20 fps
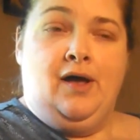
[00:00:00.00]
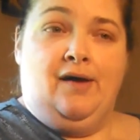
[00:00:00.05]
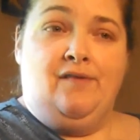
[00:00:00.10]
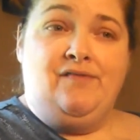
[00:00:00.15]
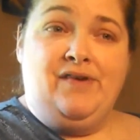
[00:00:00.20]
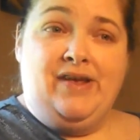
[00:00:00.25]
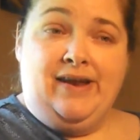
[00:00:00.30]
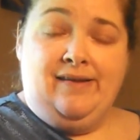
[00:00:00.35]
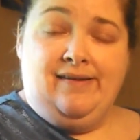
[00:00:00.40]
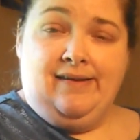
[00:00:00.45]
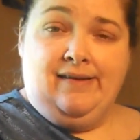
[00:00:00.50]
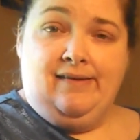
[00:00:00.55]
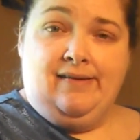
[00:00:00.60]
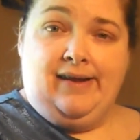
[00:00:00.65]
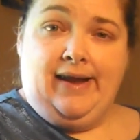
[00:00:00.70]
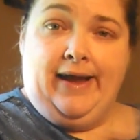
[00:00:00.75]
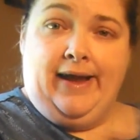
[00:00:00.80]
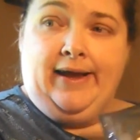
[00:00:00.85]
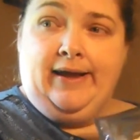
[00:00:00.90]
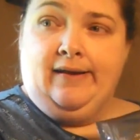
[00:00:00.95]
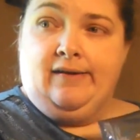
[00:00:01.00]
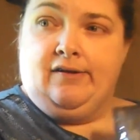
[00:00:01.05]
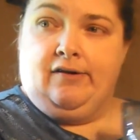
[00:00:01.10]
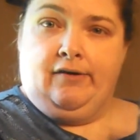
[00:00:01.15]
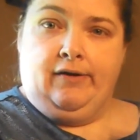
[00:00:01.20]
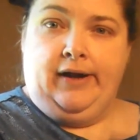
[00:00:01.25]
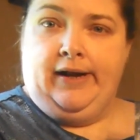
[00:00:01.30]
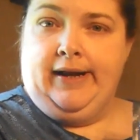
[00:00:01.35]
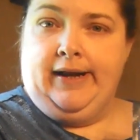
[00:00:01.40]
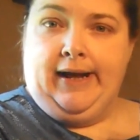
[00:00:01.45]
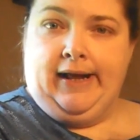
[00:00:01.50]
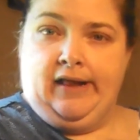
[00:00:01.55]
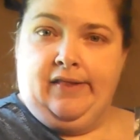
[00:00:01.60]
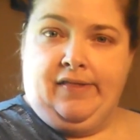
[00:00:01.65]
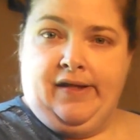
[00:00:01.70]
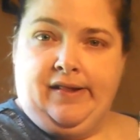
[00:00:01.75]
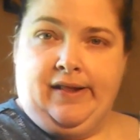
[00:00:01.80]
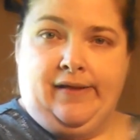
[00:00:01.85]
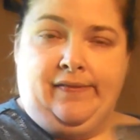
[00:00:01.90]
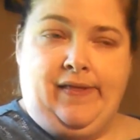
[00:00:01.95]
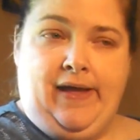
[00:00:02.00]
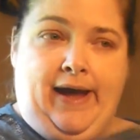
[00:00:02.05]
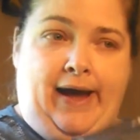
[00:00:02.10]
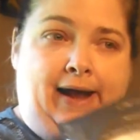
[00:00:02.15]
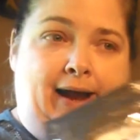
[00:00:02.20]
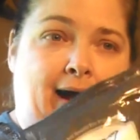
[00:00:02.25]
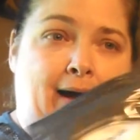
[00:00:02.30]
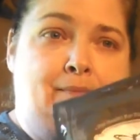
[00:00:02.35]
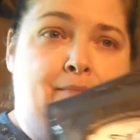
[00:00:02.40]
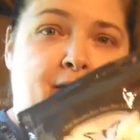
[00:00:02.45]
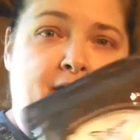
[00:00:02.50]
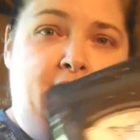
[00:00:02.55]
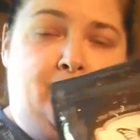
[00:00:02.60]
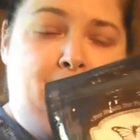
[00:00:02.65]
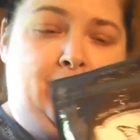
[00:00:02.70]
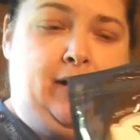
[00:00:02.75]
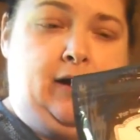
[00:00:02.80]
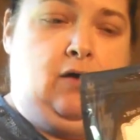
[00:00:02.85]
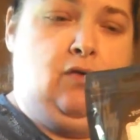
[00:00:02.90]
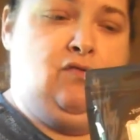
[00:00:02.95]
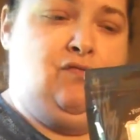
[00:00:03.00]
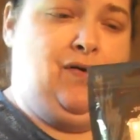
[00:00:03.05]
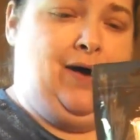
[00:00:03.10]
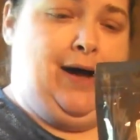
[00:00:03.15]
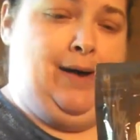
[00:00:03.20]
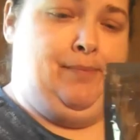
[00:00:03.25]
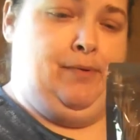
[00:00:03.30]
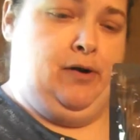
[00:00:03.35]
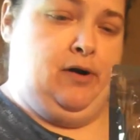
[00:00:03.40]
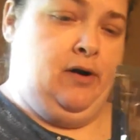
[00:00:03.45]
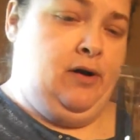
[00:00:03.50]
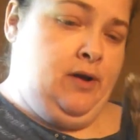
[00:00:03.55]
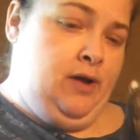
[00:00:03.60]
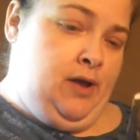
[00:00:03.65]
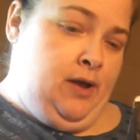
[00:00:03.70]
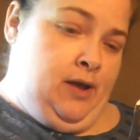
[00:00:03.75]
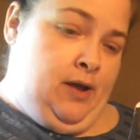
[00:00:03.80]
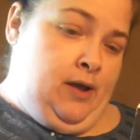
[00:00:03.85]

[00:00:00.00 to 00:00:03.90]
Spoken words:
venison steaks, or any kind of thing like that, I bread them in oat fiber.